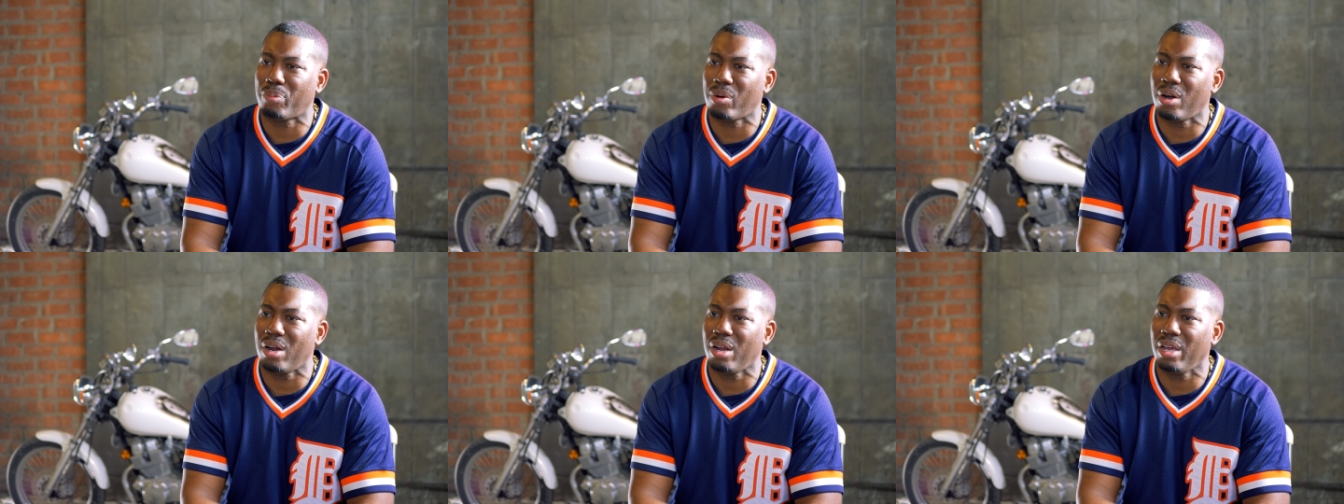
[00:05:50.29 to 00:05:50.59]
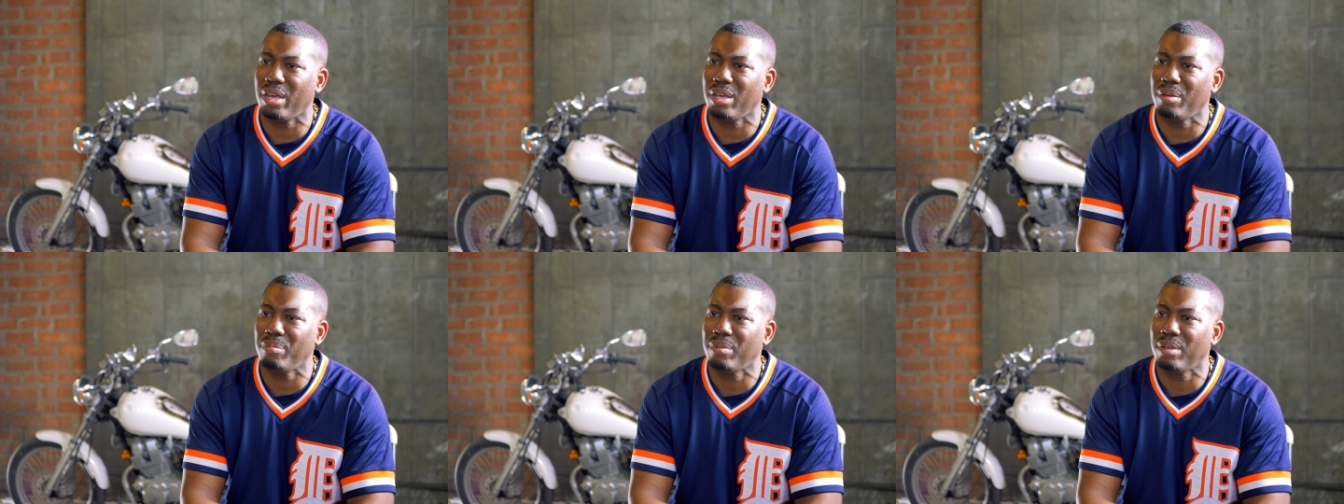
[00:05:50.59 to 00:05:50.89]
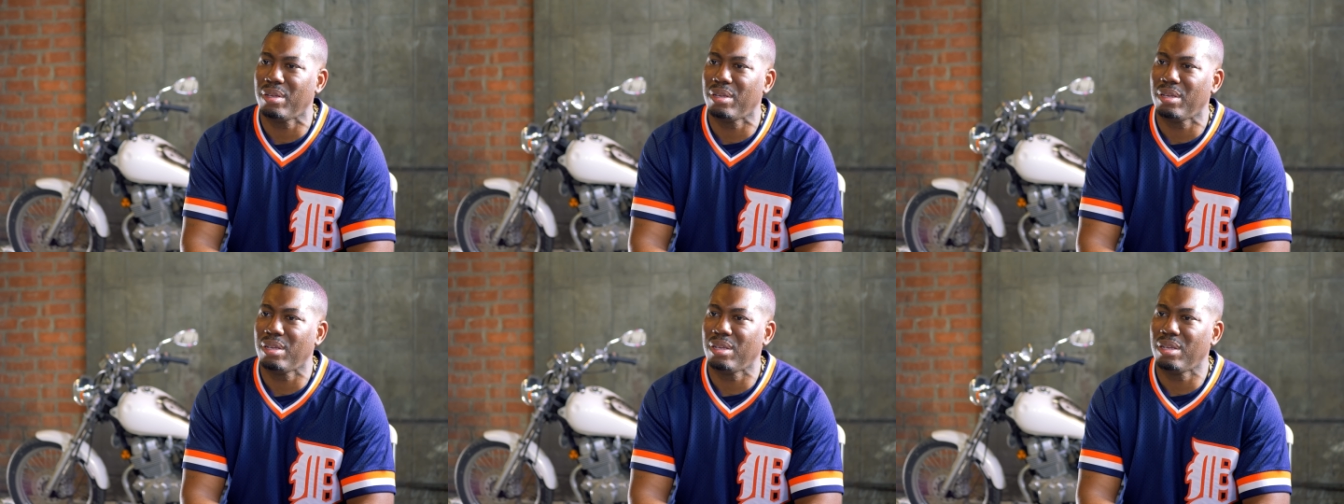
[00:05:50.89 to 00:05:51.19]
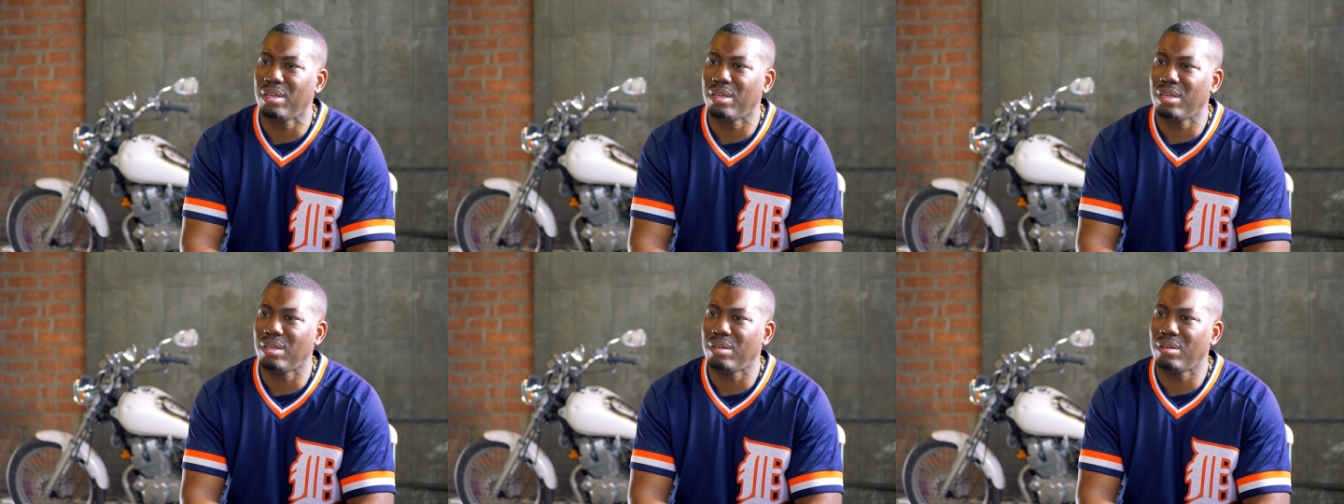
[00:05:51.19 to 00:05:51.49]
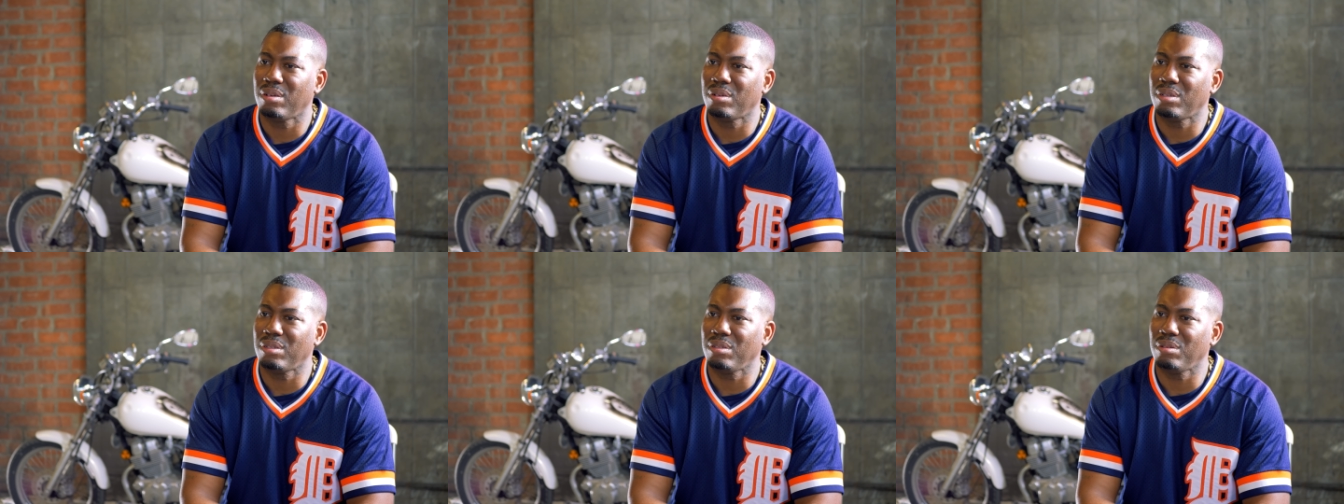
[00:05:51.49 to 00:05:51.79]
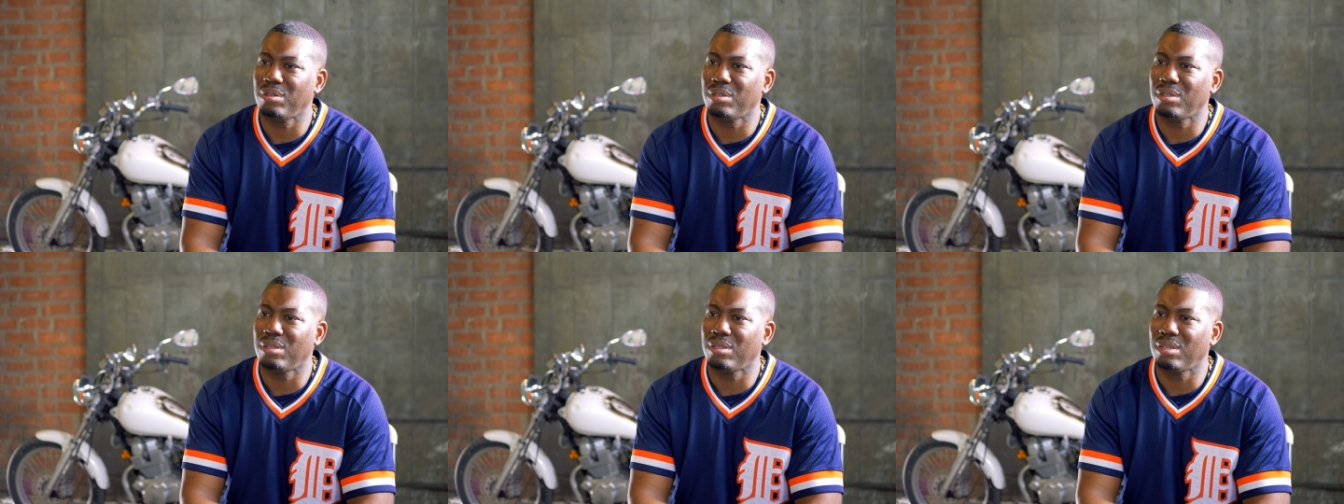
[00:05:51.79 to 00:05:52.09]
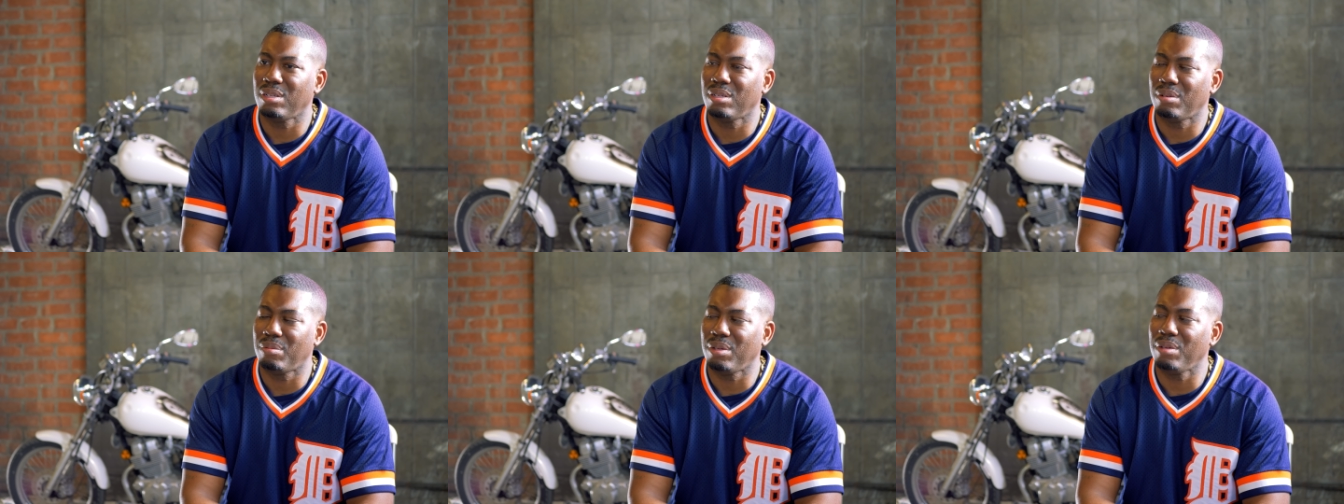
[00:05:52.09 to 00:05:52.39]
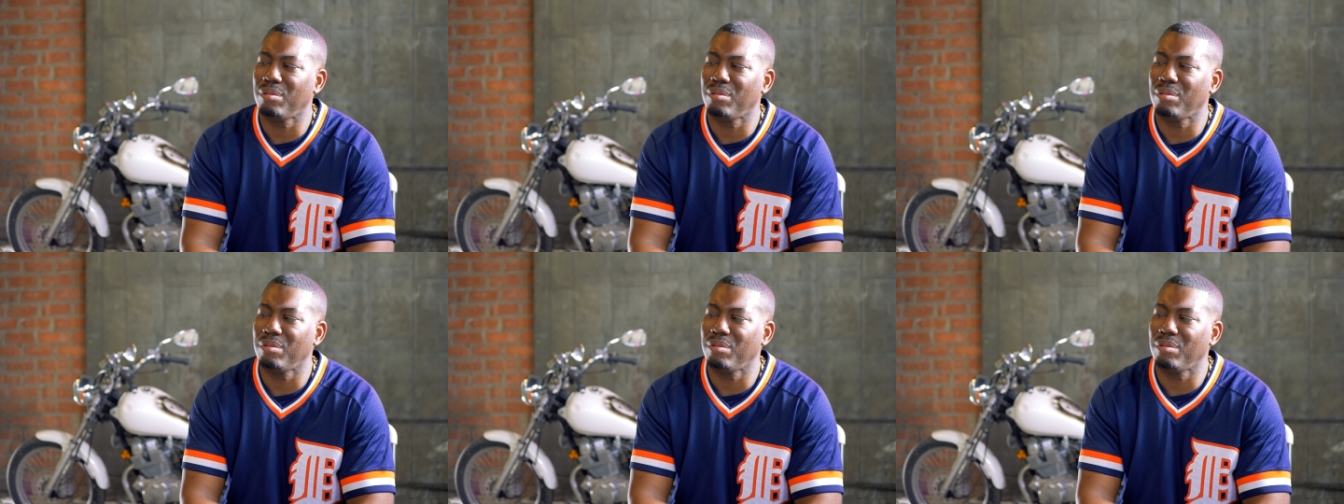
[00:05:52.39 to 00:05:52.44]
Prime? Yes.